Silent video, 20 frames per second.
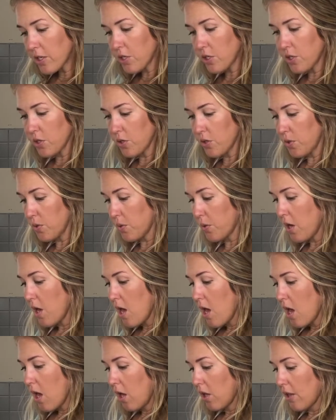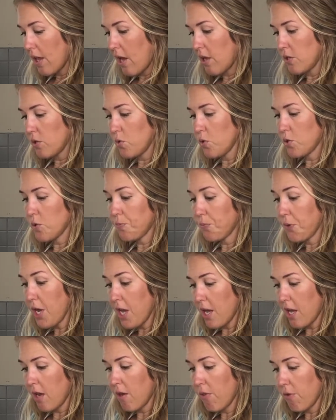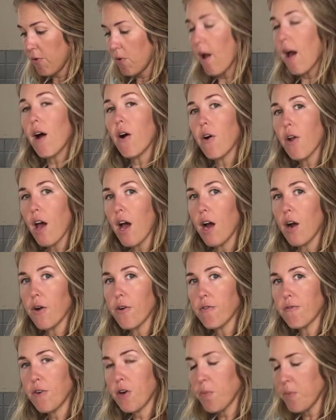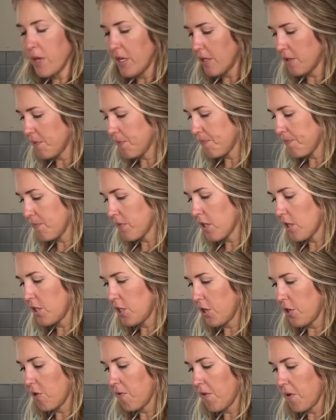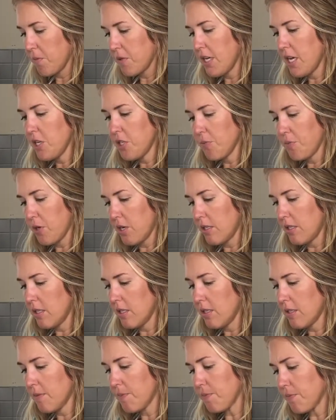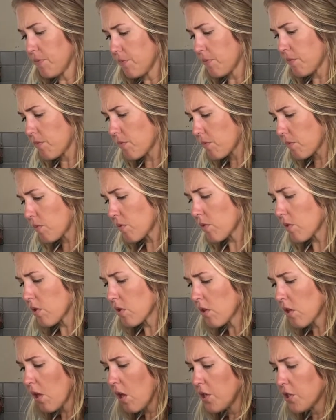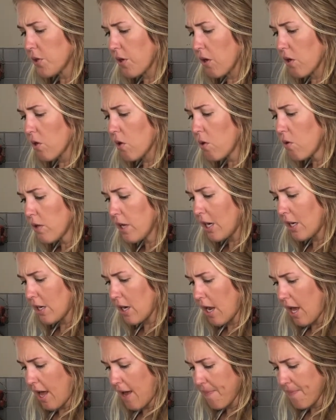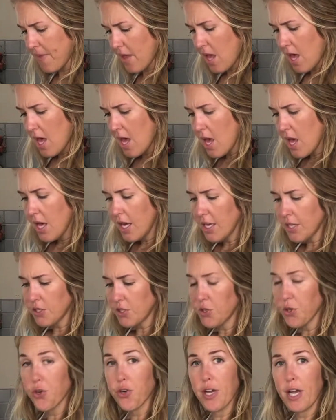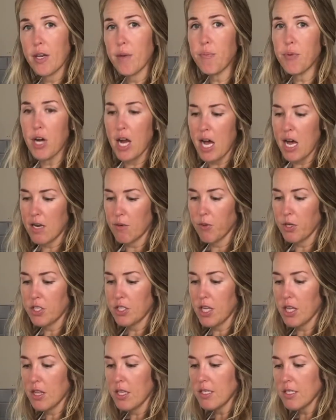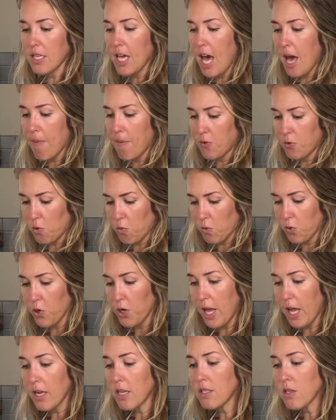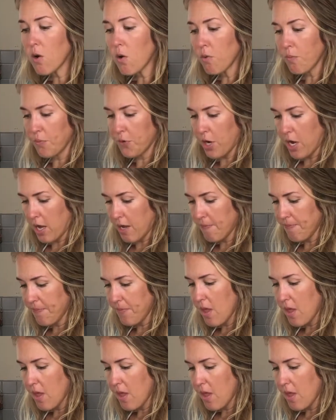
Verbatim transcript: to allow to spread throughout our ferment during the fermentation process. So our goal here today is to create a brine, which this cabbage will create its own brine,